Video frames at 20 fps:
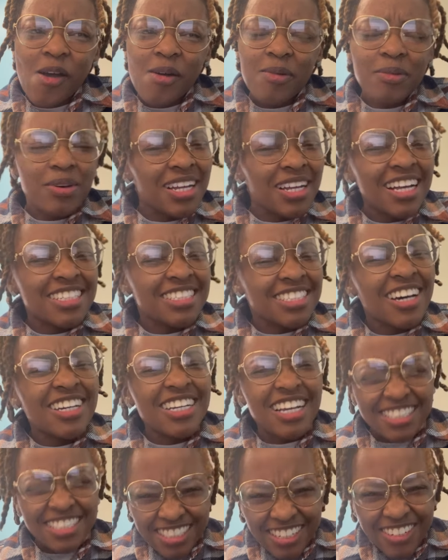What do y'all tell
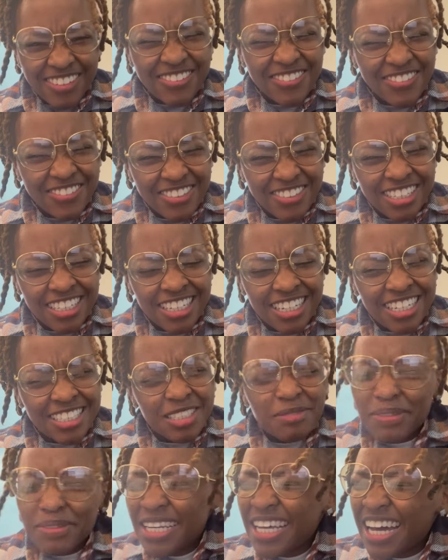yourself?
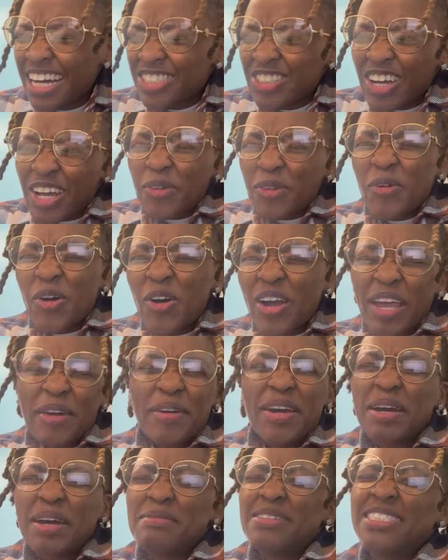Because me, I try to
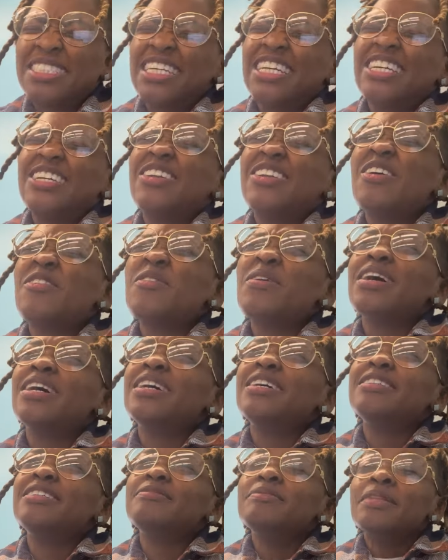wake up and say, you know what?
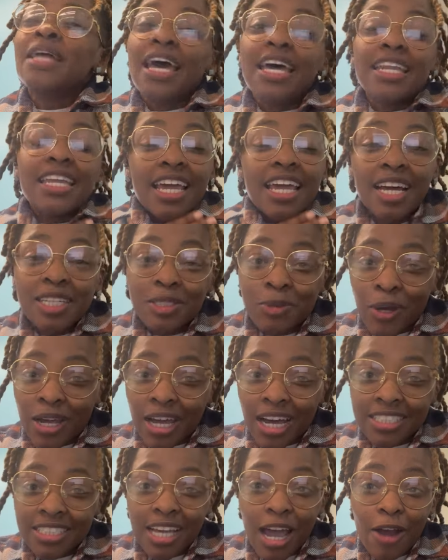And then guess what,
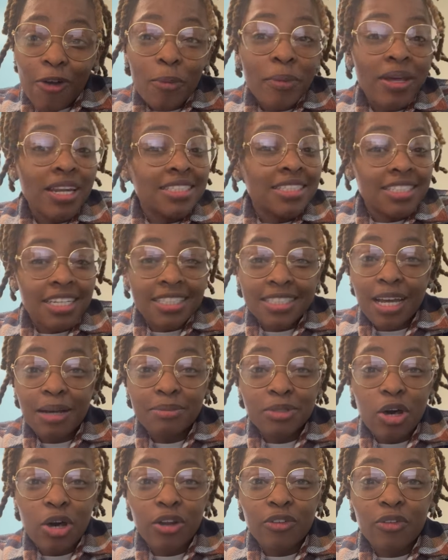guys? Kyro made it 10
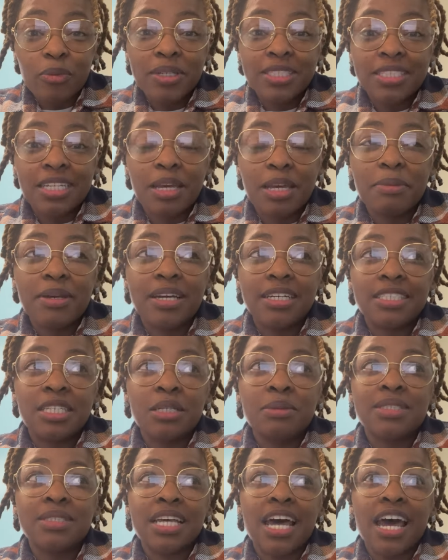times harder for me today because
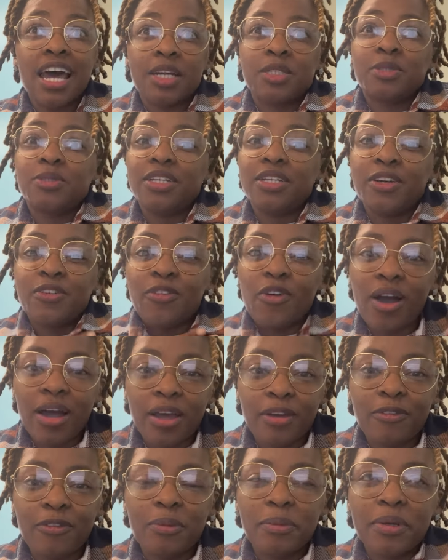he was actually
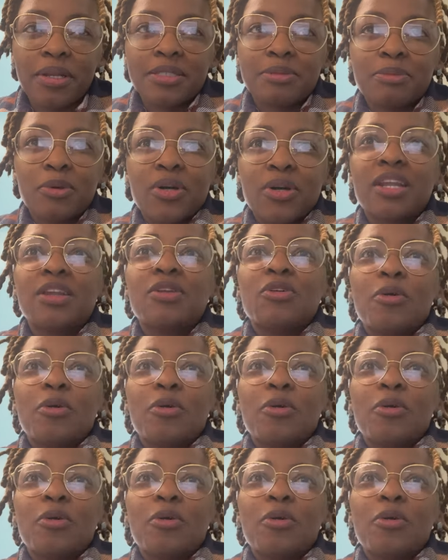crying for me this morning.